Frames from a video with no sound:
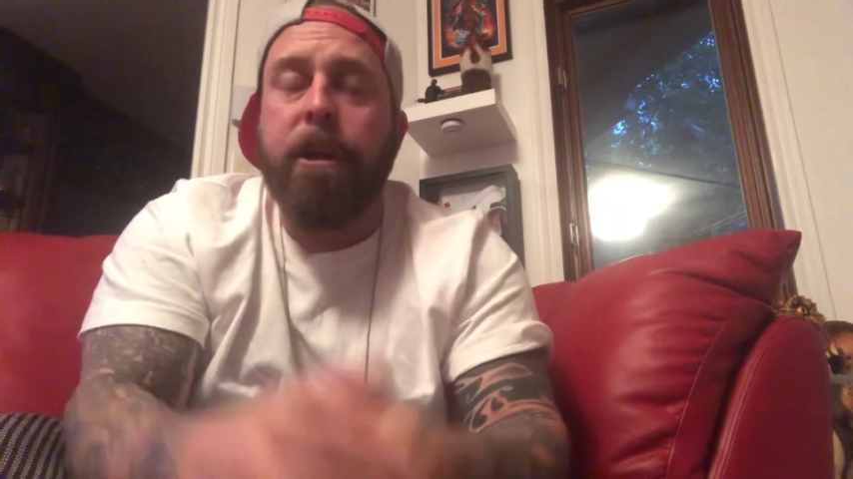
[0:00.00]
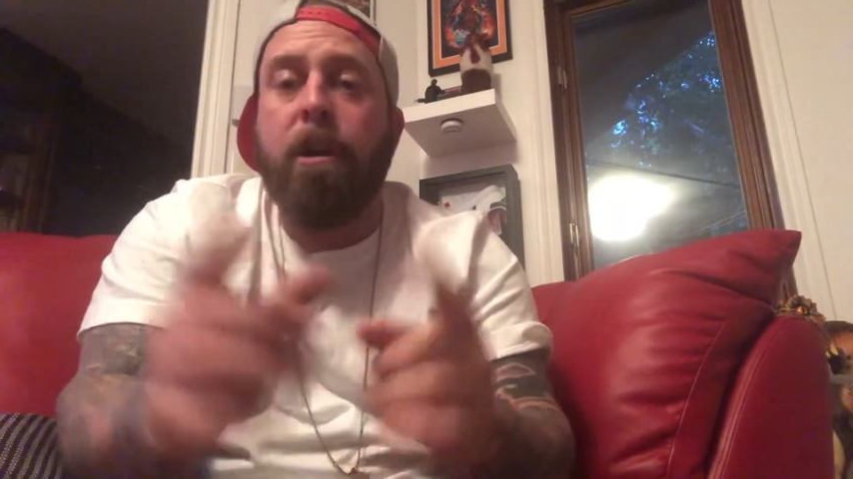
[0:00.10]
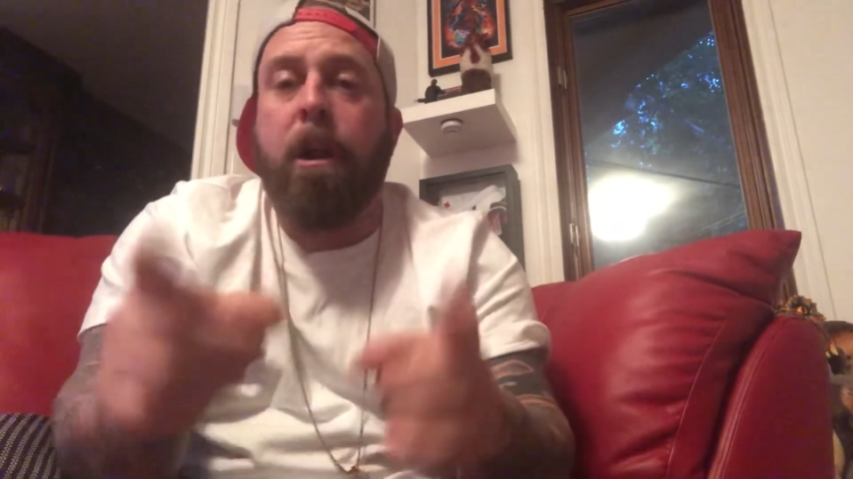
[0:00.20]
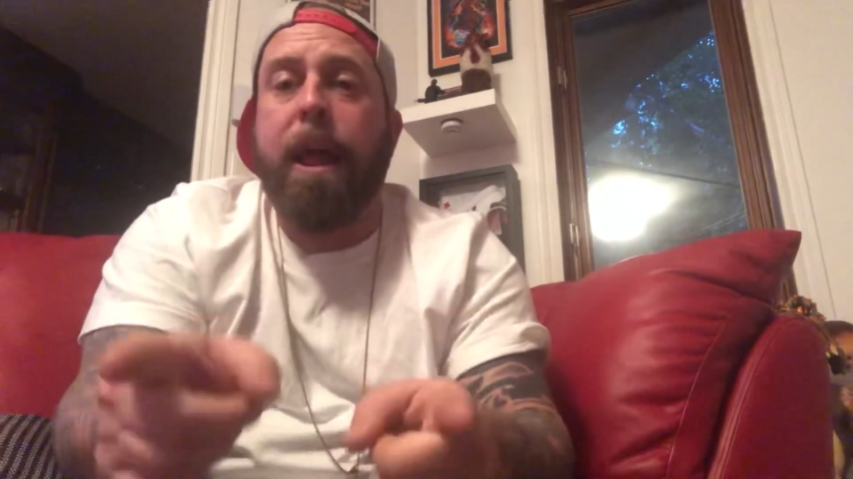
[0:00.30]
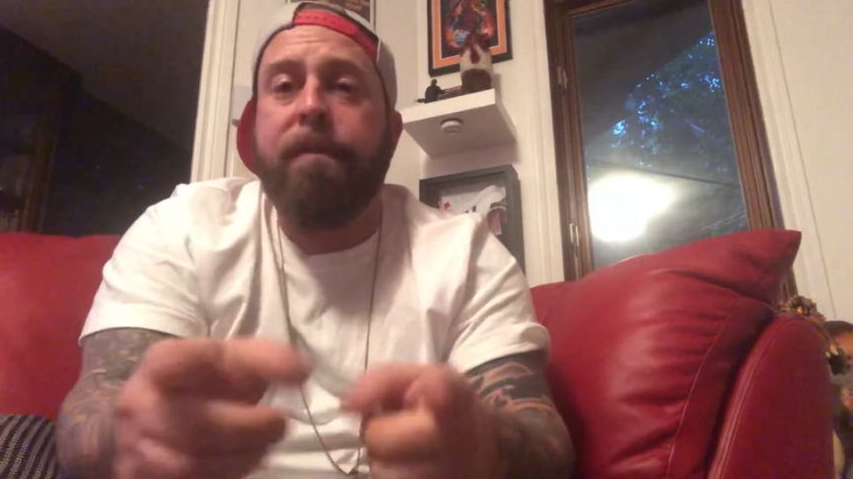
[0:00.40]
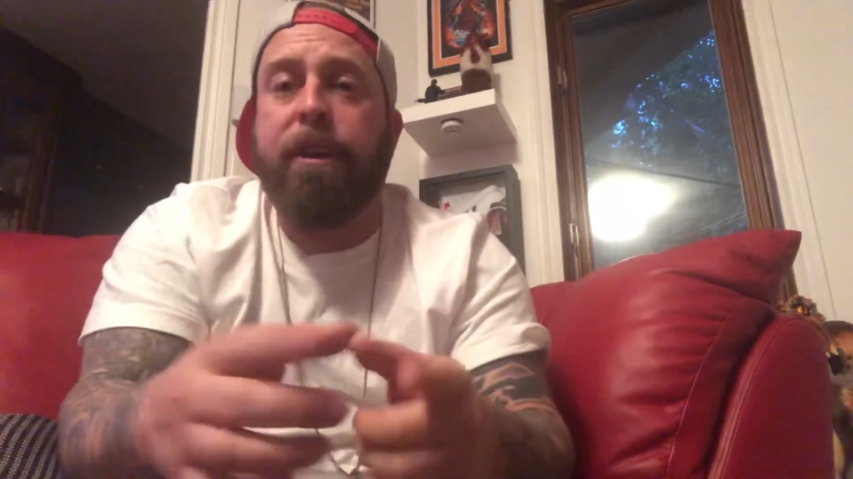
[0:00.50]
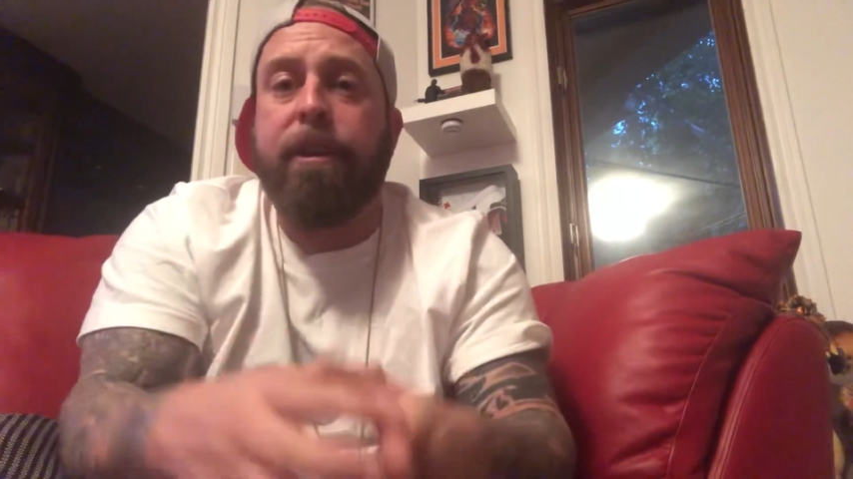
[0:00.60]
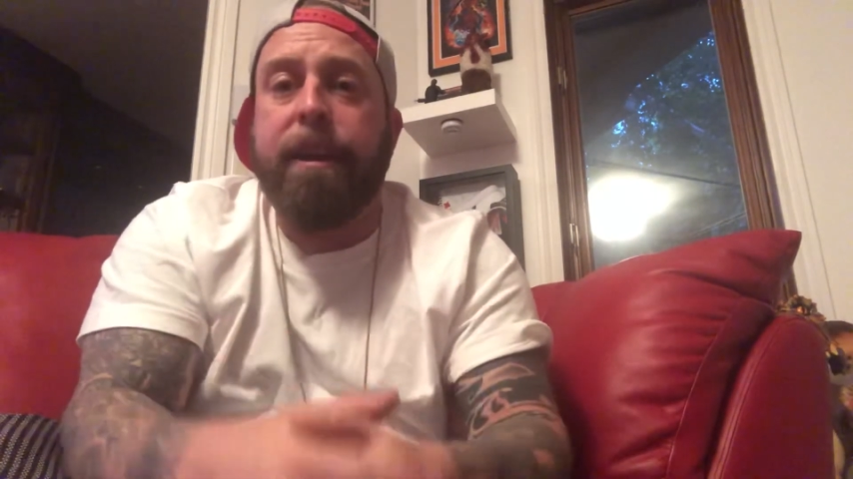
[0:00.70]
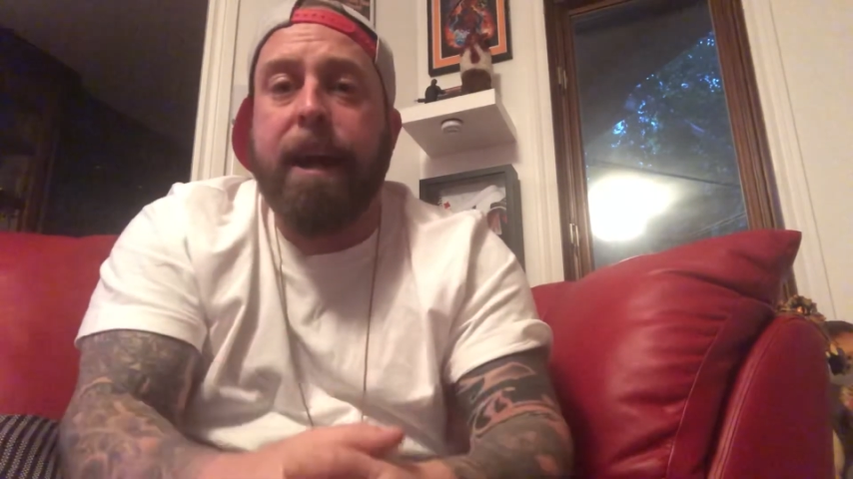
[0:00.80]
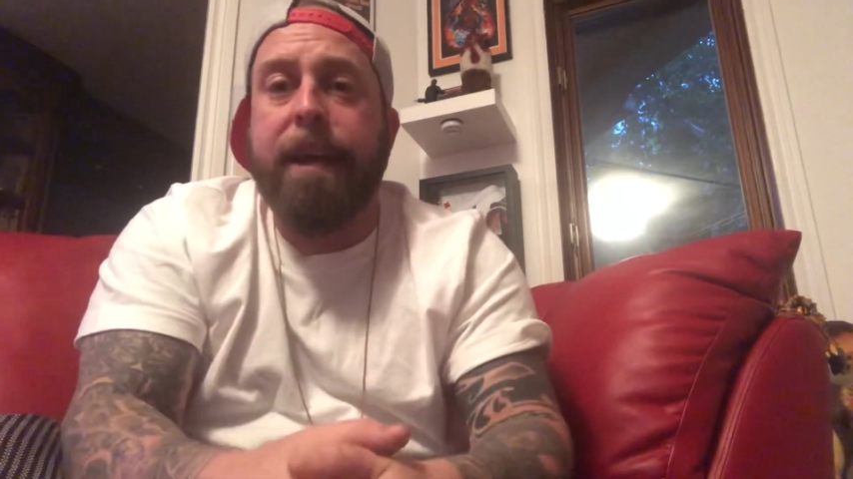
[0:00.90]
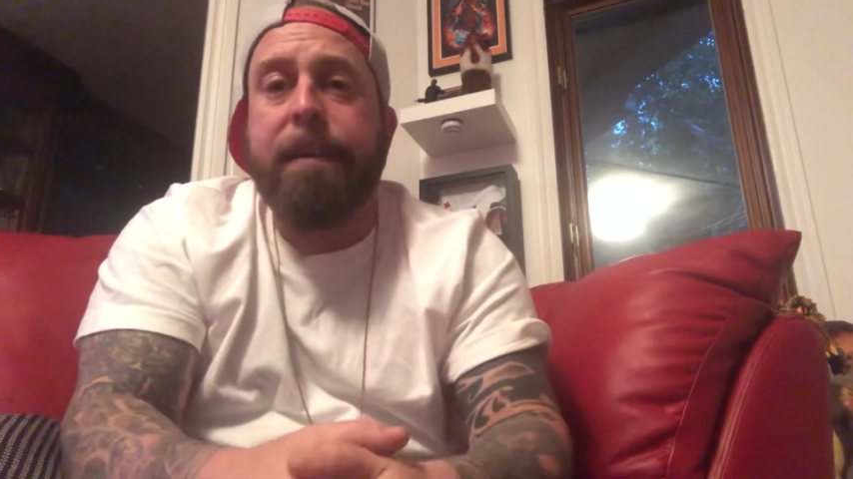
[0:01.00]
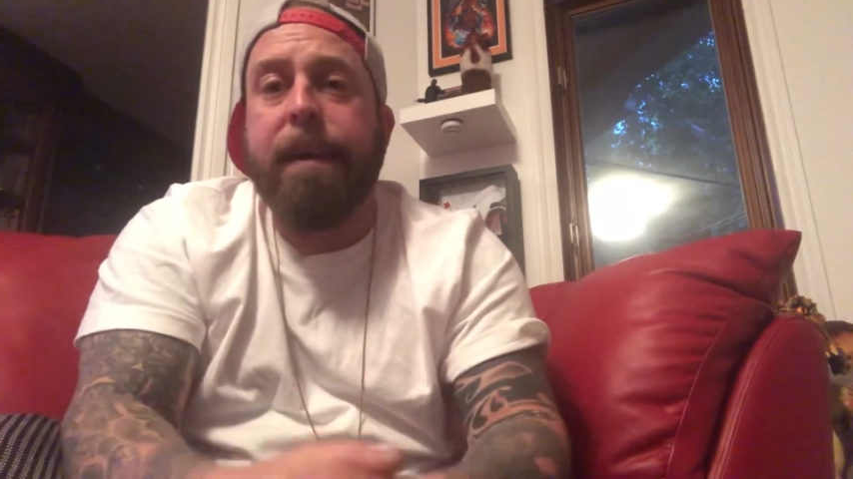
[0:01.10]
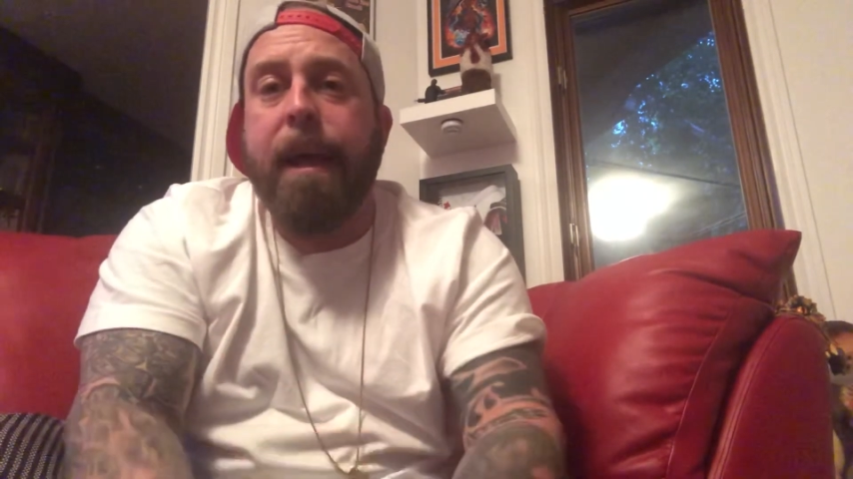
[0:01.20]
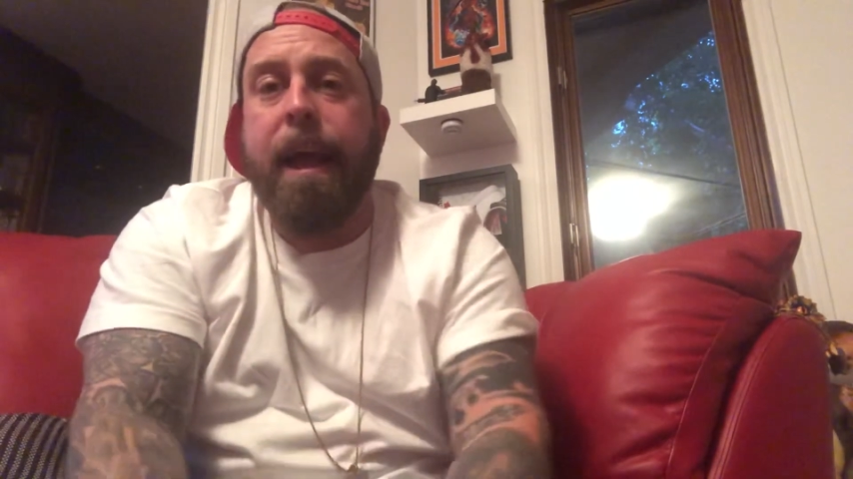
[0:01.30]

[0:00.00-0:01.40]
Y'all have a good night.